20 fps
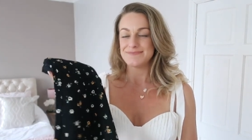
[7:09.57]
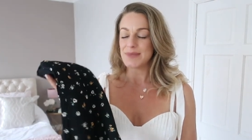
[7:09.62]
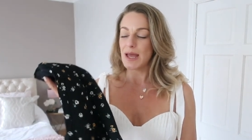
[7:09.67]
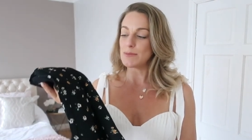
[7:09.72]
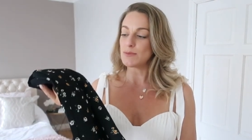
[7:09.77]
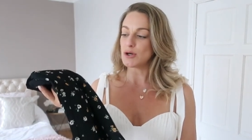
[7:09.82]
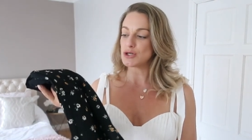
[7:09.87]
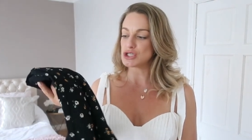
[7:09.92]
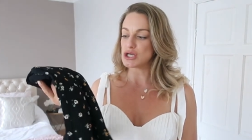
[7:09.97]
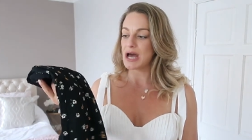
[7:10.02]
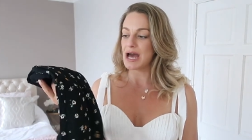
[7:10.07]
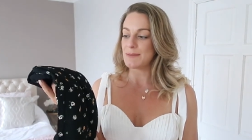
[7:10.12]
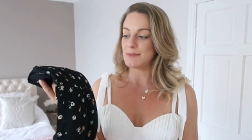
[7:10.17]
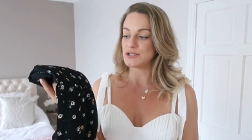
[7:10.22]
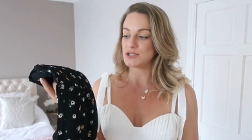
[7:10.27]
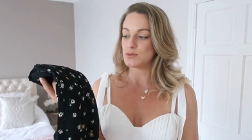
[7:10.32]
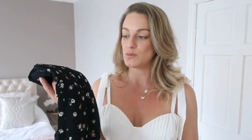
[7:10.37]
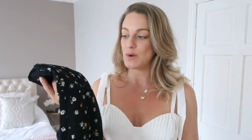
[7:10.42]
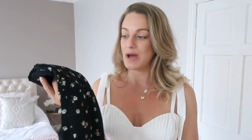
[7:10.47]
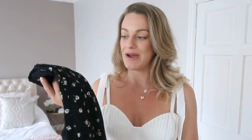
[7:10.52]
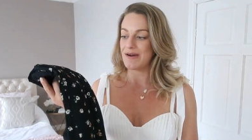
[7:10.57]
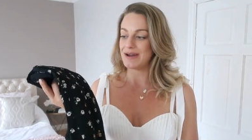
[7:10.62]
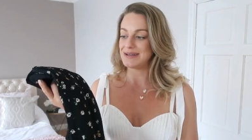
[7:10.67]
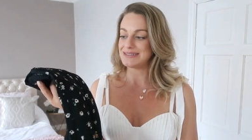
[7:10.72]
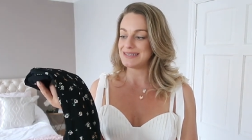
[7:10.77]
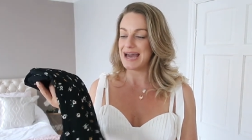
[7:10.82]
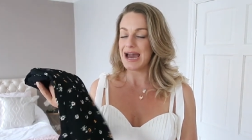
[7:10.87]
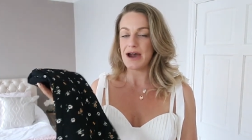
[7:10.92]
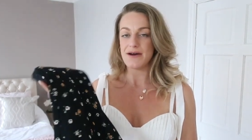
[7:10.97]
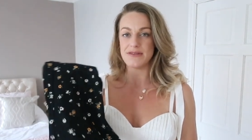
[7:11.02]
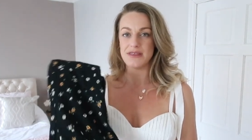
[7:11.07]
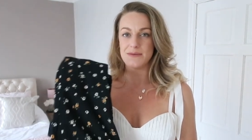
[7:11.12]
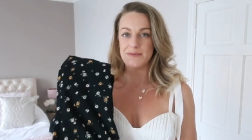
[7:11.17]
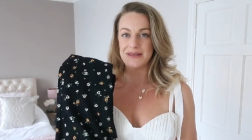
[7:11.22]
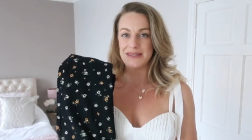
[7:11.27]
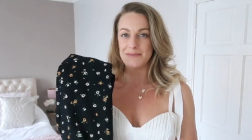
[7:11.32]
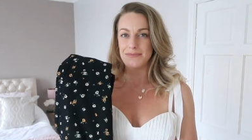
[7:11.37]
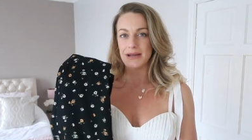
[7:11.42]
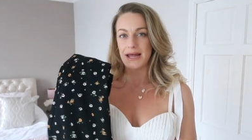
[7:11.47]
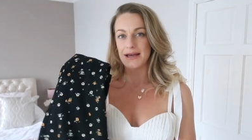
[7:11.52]
I'm not sure how much wear I'd get out of them
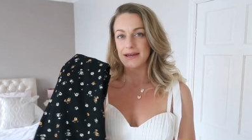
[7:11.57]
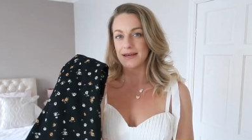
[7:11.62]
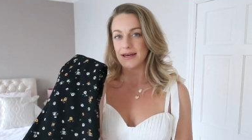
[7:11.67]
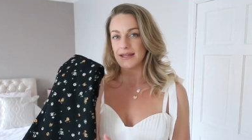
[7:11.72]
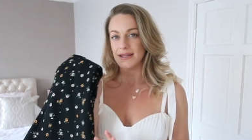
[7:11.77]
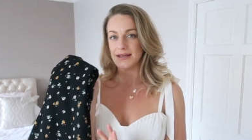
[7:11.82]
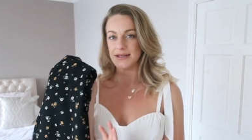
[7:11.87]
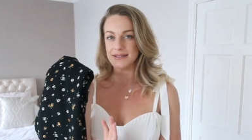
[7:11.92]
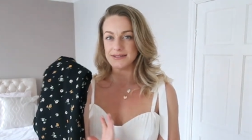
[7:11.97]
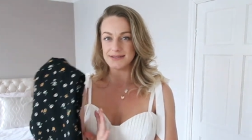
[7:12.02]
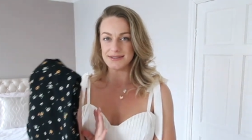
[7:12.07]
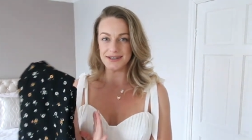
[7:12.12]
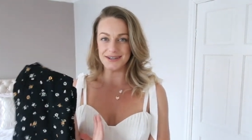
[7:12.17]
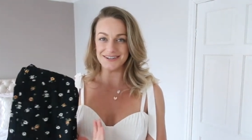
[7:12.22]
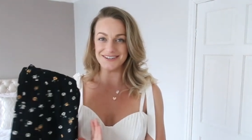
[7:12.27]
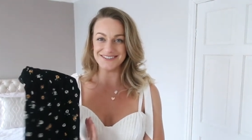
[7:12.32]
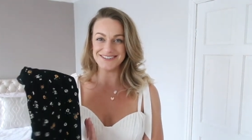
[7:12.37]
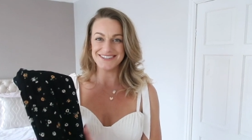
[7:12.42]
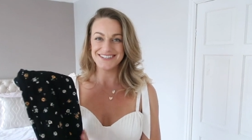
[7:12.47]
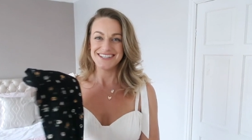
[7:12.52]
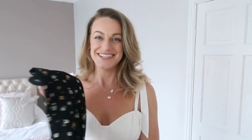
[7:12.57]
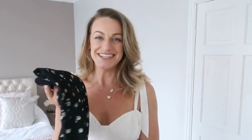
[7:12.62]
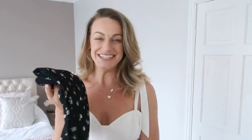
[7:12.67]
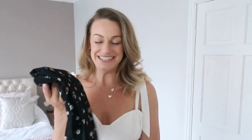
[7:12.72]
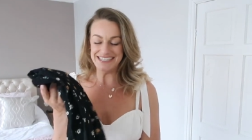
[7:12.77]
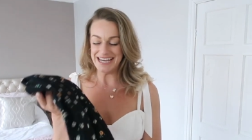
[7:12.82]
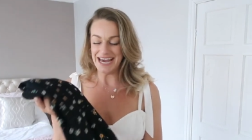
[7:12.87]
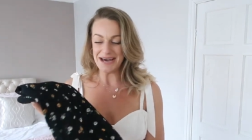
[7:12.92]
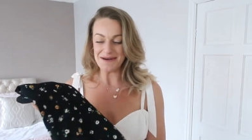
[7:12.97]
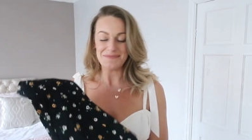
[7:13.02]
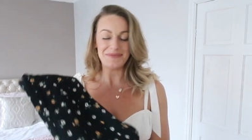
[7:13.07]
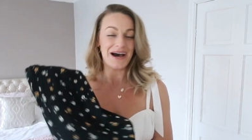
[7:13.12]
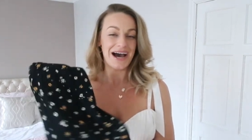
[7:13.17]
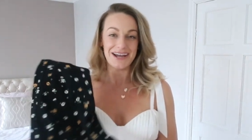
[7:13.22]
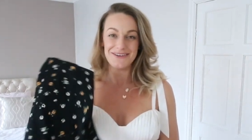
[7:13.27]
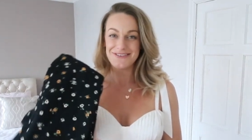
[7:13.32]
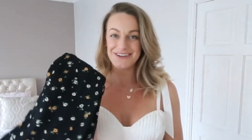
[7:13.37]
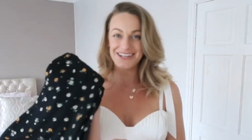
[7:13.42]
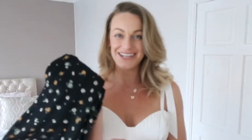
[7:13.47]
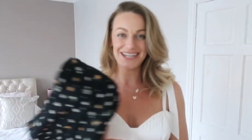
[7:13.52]
in the black colour, so yeah, but
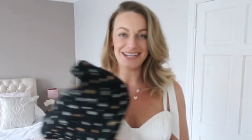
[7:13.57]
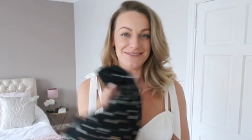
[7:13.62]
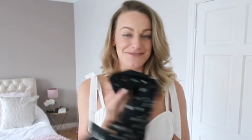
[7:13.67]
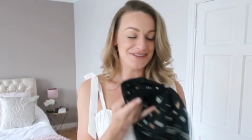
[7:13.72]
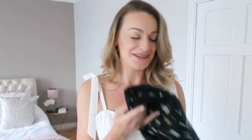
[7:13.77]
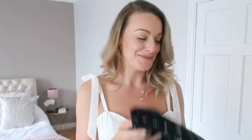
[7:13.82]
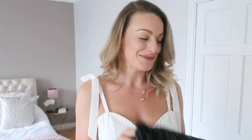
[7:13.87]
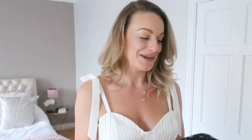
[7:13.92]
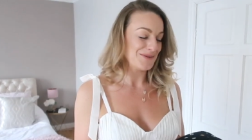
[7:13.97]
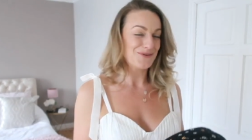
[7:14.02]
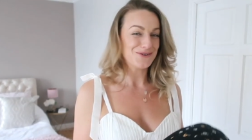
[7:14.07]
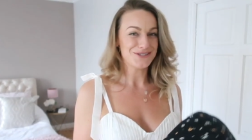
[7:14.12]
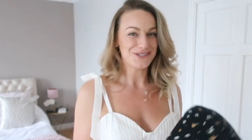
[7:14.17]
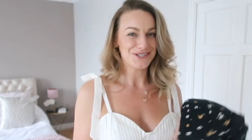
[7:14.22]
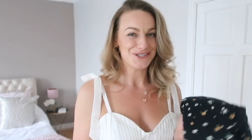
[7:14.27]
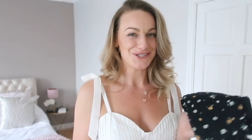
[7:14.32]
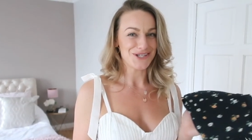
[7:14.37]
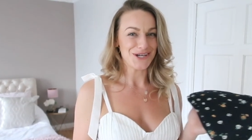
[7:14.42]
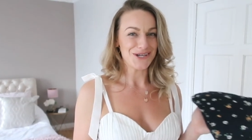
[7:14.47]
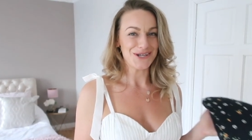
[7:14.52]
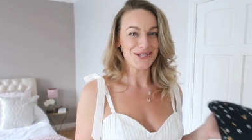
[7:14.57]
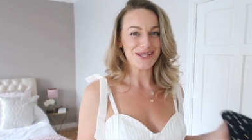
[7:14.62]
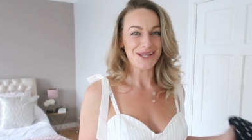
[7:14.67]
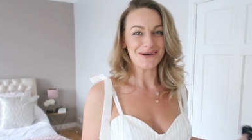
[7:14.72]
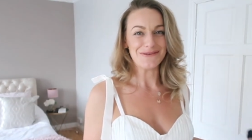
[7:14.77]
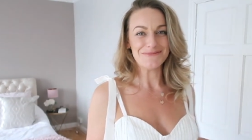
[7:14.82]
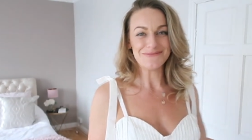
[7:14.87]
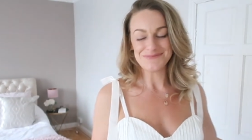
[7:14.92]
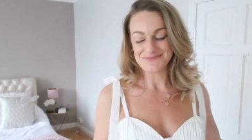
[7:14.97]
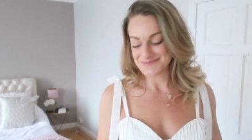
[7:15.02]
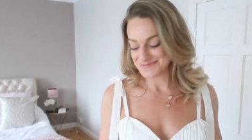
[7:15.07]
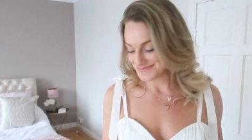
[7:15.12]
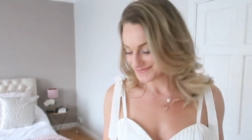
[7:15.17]
I really love them and I wanted to show you them.